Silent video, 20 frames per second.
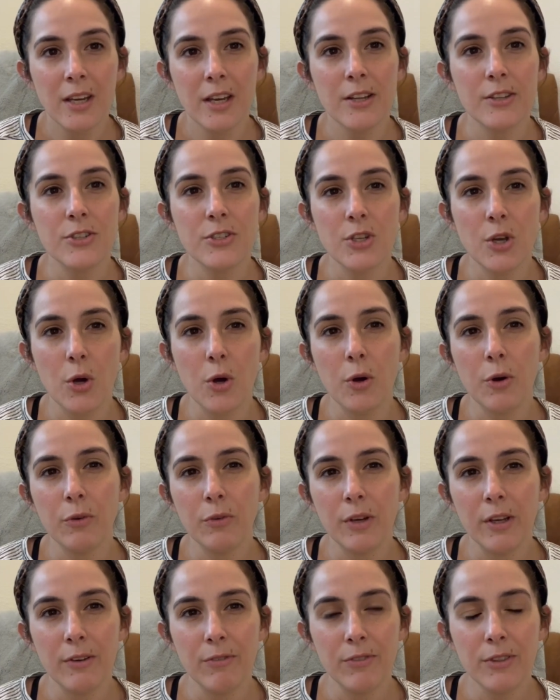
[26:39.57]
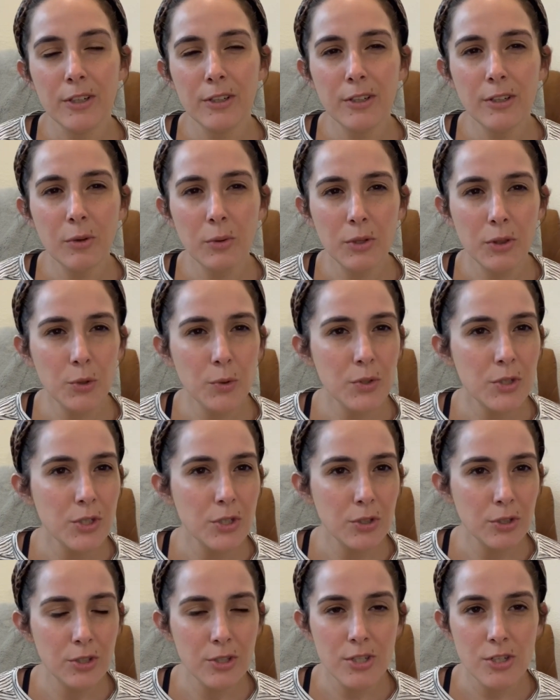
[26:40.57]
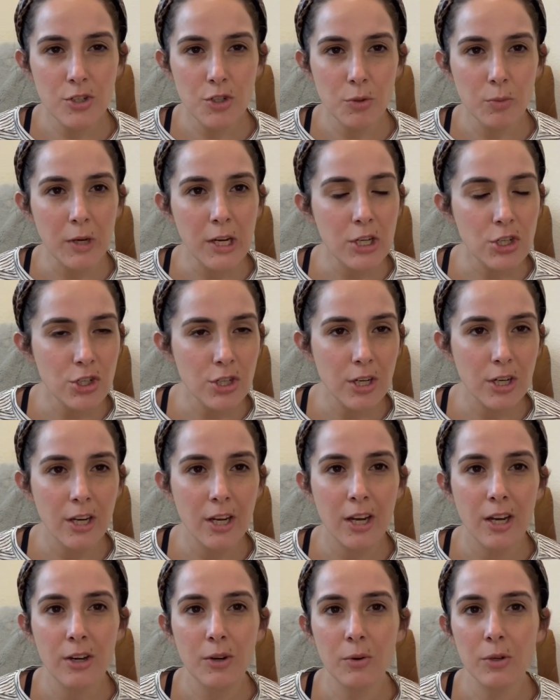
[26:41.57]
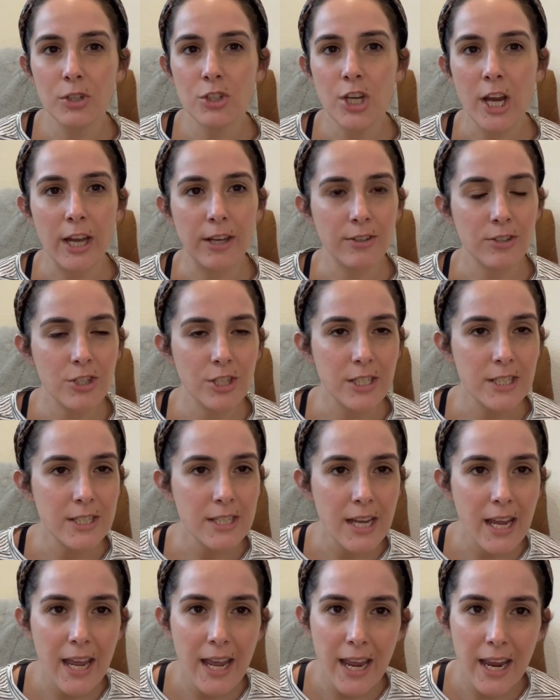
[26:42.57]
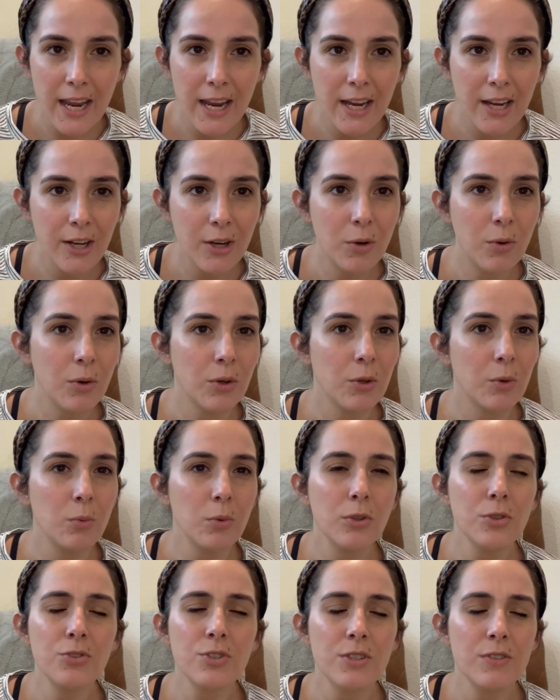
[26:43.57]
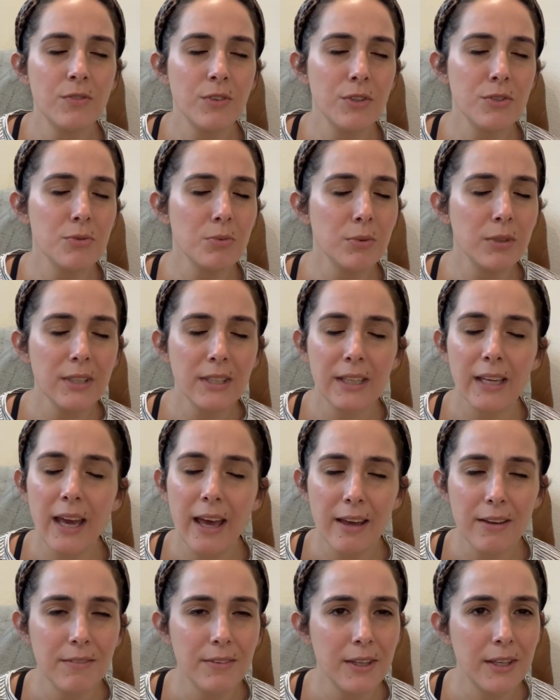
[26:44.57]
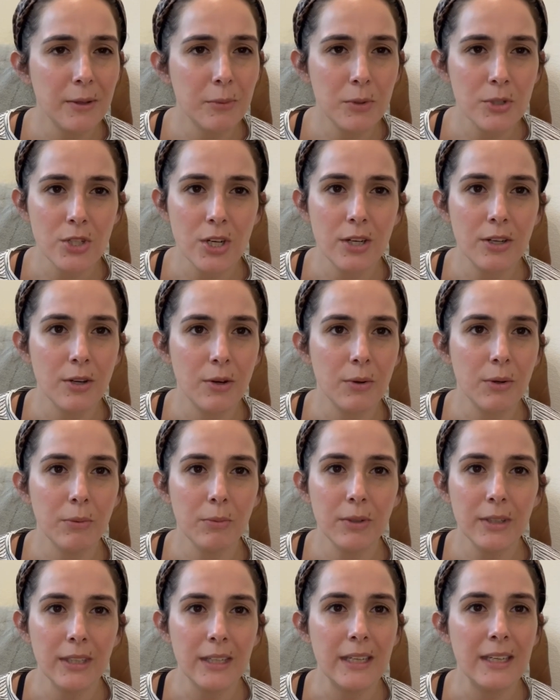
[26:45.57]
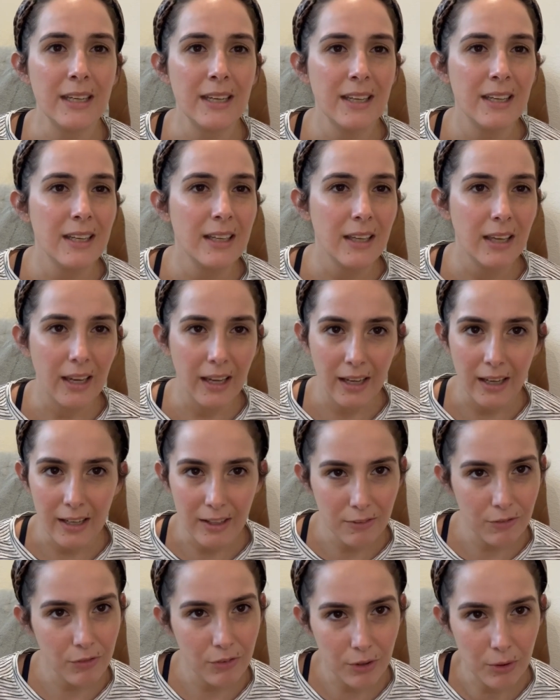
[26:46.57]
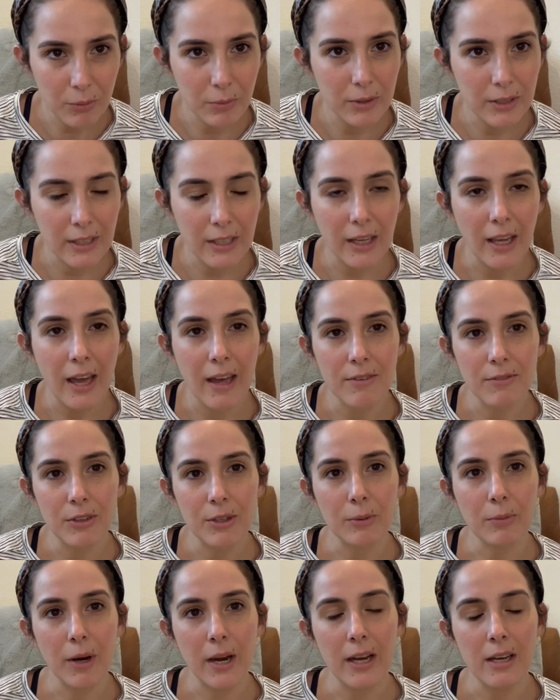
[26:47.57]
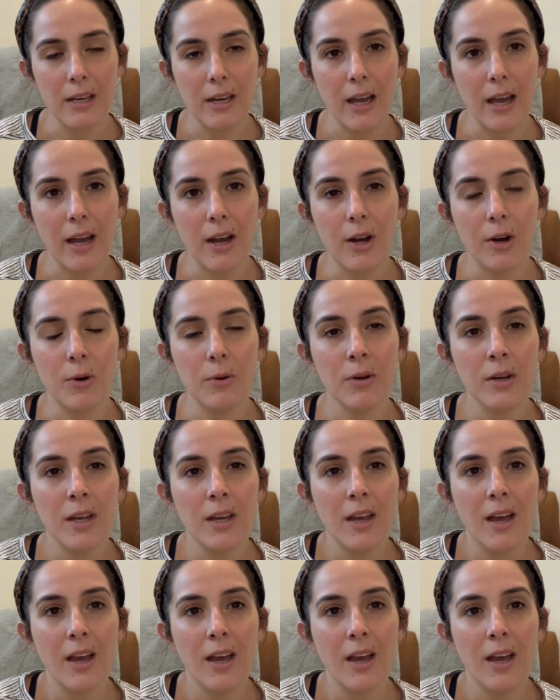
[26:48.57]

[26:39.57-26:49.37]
And so if they're going through a certain situation or a challenging day, or the world just feels really heavy, which I know it really can feel really heavy right now,